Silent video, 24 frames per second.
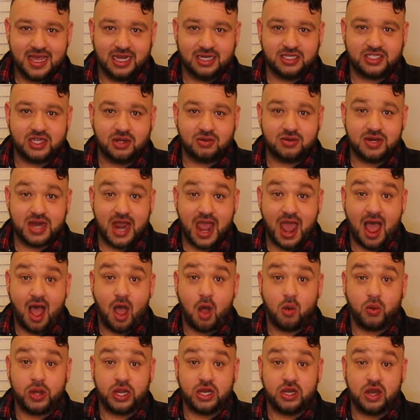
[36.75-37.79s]
And so
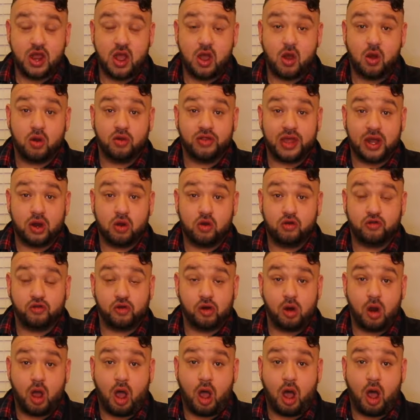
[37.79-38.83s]
now we know that
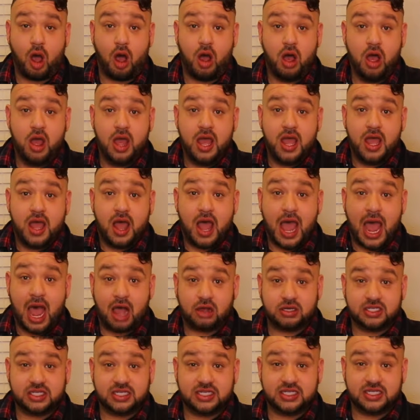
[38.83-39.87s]
overall,
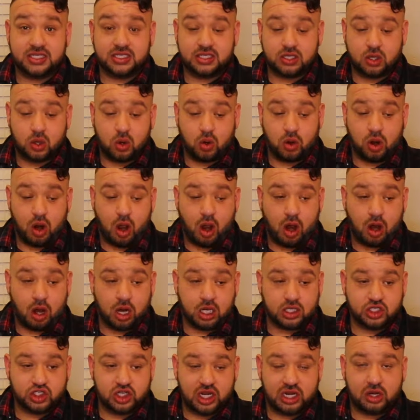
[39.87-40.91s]
houses or
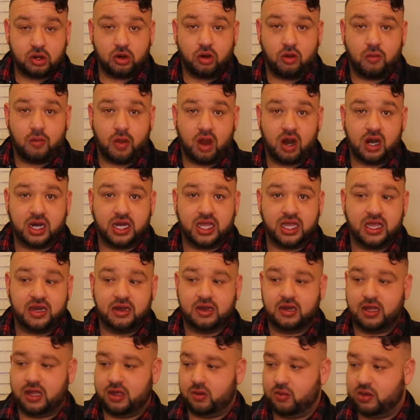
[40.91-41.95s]
our general market,
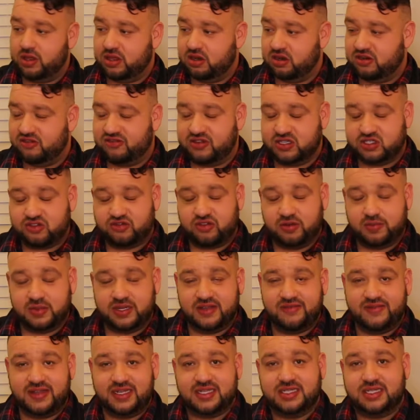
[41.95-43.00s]
whether if it's from
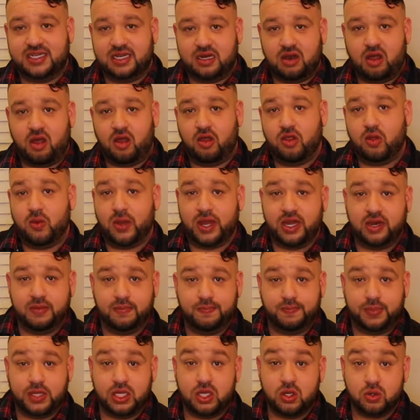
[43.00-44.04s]
Livingston all the way to
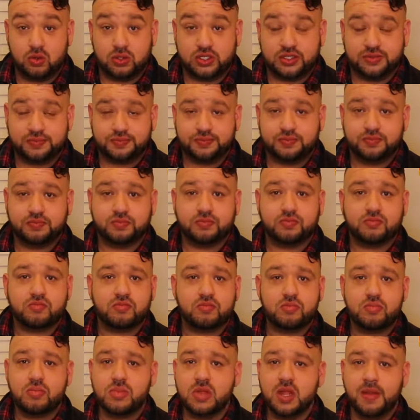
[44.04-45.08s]
Butte,
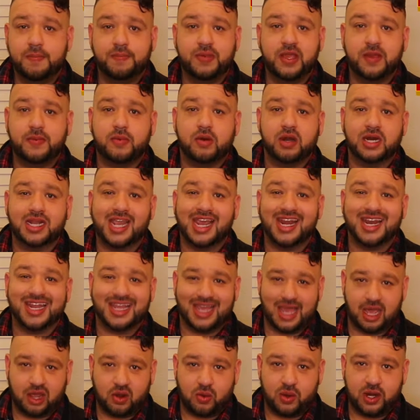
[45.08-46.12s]
people are
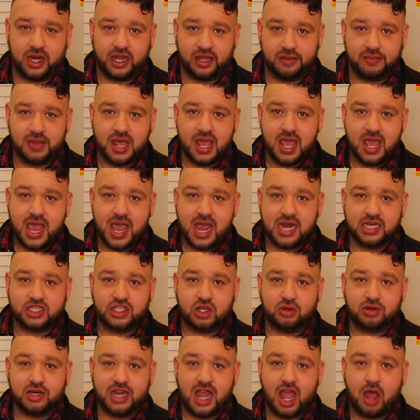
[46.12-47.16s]
gaining equity. And
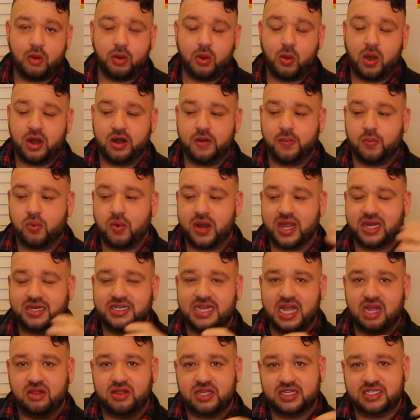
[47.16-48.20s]
so now we want to break
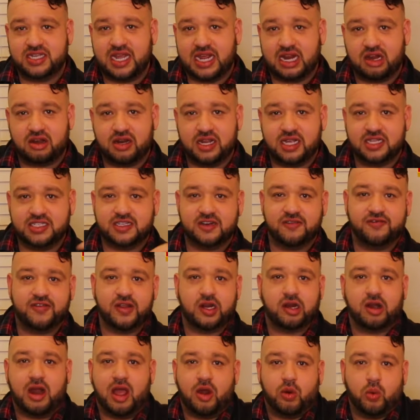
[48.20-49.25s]
down these areas and
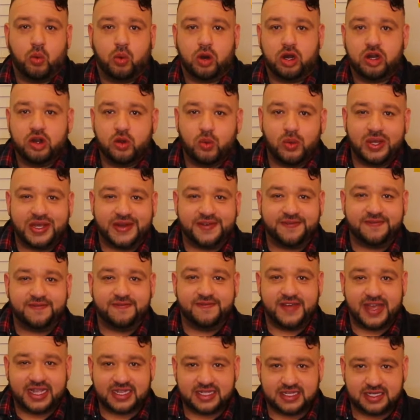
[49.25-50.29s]
figure out where do we
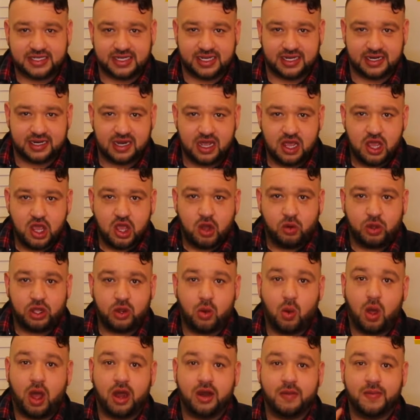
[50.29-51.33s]
invest in.
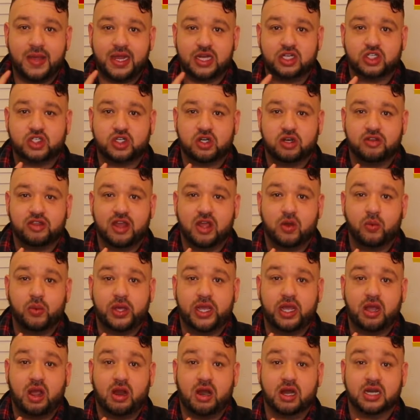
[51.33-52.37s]
We want to make sure that
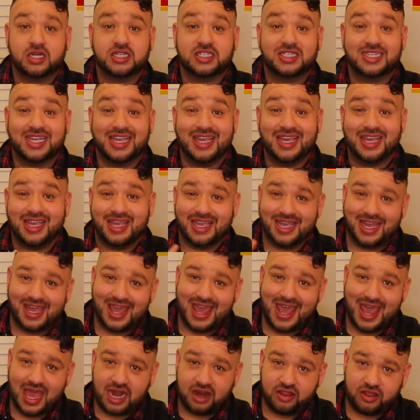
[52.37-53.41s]
we are skiing
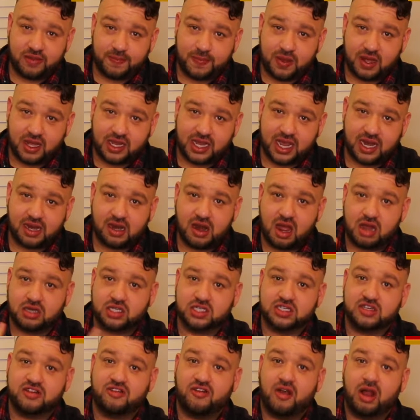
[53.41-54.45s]
ahead of the puck and not
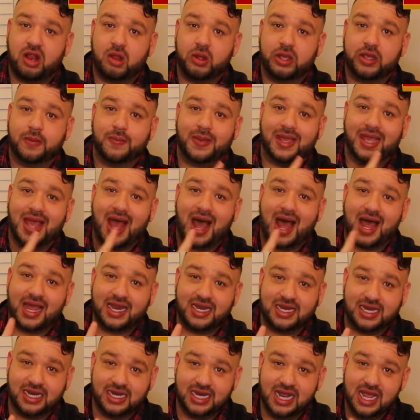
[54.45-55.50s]
just following
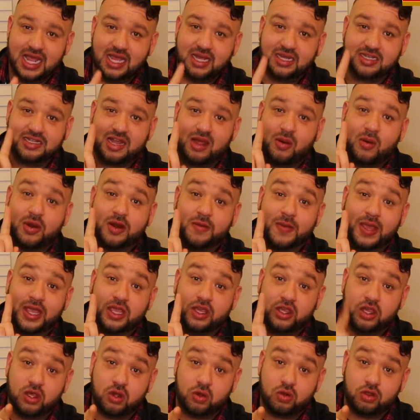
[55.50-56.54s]
behind it, because I want to
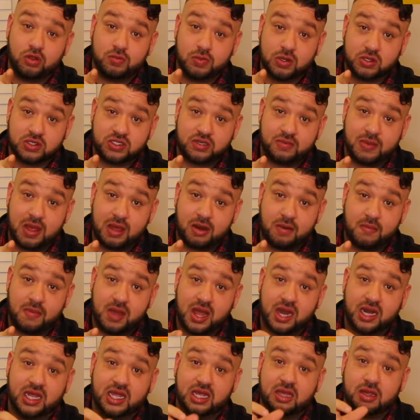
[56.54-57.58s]
make you the most amount of
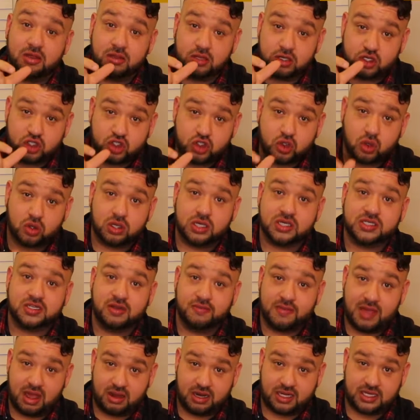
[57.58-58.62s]
money in the shortest
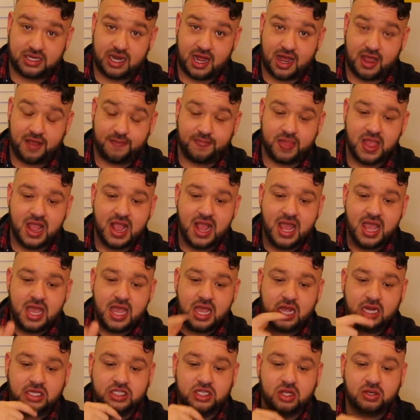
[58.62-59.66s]
amount of time.
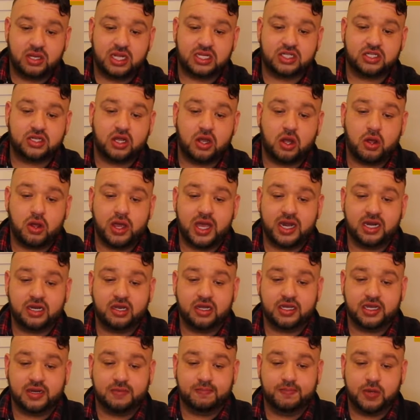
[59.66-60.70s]
And so let's go ahead and
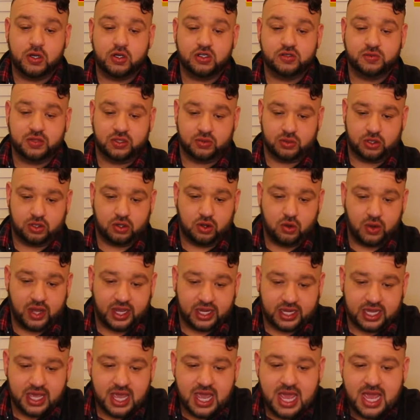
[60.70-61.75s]
look at Bozeman real
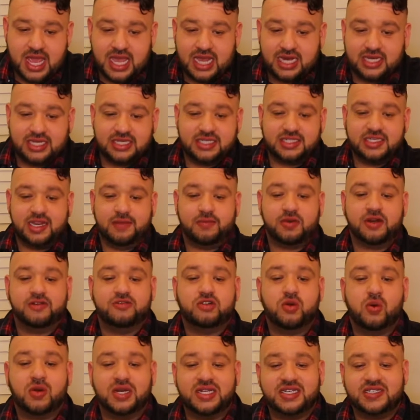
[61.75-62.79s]
quick. In December of
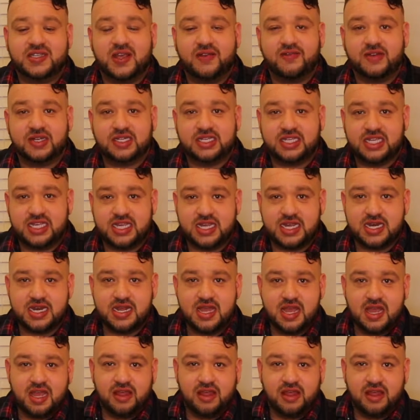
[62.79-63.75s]
2017,